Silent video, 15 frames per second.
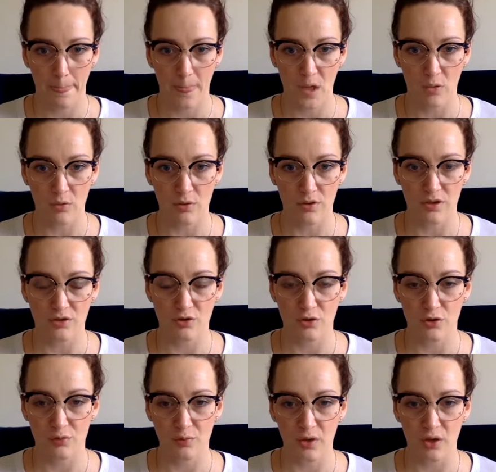or it
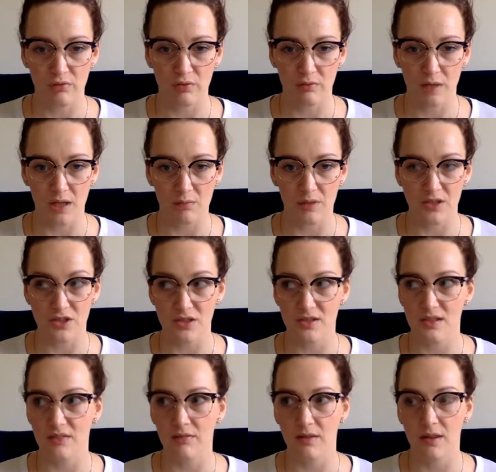could be overwhelming just
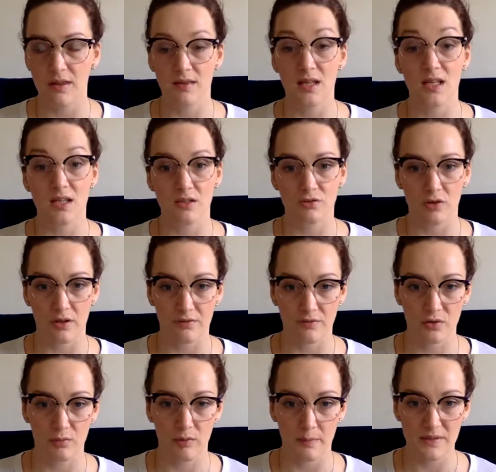even thinking to have two
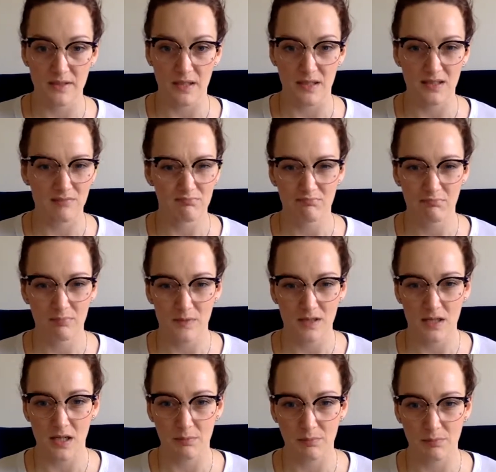websites. It's
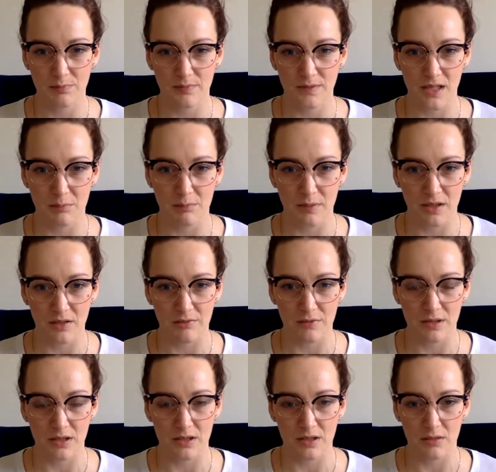not that big of a
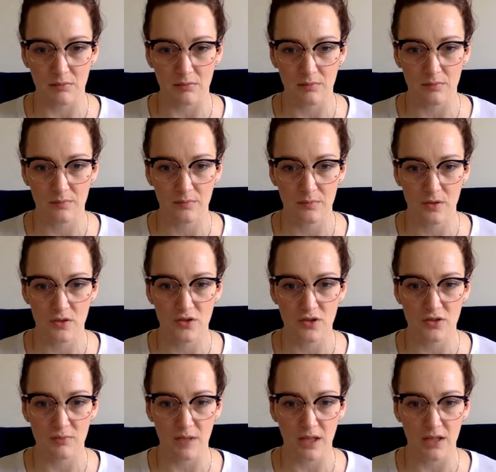deal. It's just
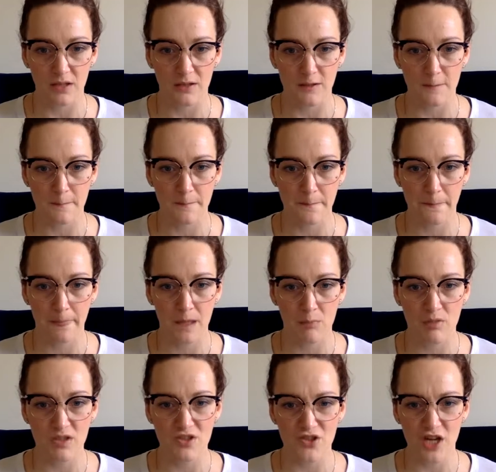making it.
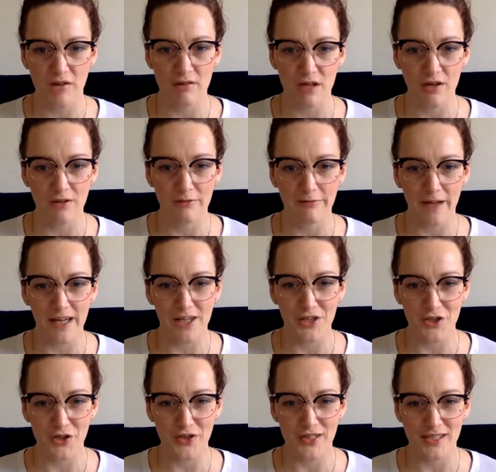Miss Cherry on Fire
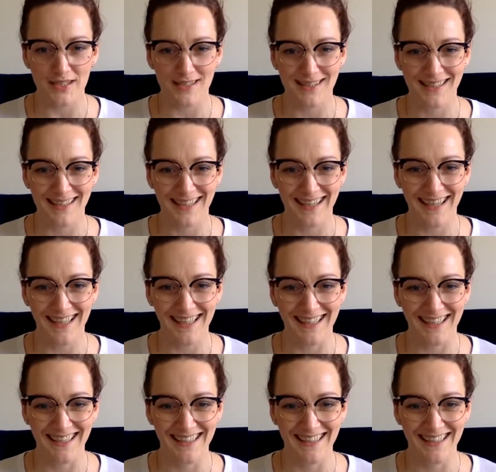joined us. Hi.